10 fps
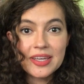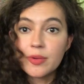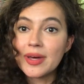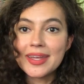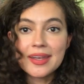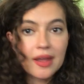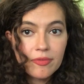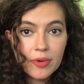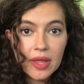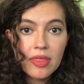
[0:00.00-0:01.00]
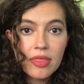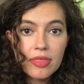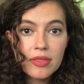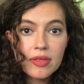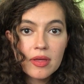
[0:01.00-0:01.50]
you are in love with,
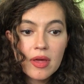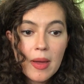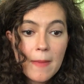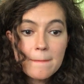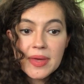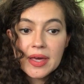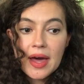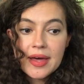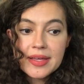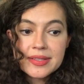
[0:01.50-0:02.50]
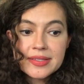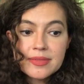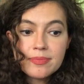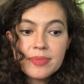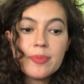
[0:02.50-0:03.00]
because
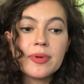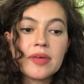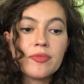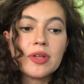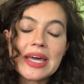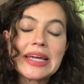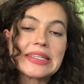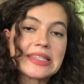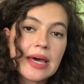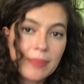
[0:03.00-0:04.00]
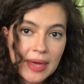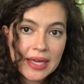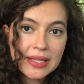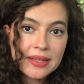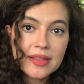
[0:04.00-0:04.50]
people can relate to that
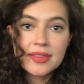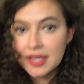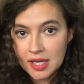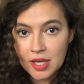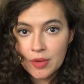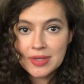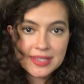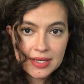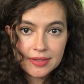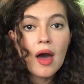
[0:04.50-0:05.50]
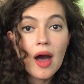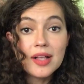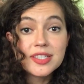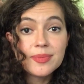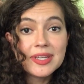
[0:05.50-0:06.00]
pain that the ego is in.
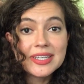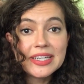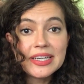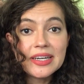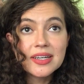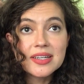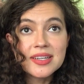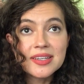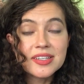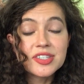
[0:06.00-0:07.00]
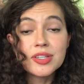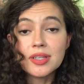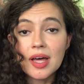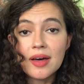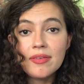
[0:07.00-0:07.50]
Ultimately, conditional
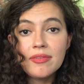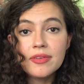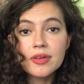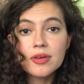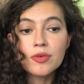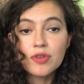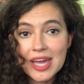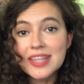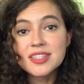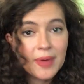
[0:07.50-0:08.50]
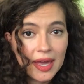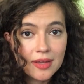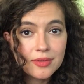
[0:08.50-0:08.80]
love creates pain.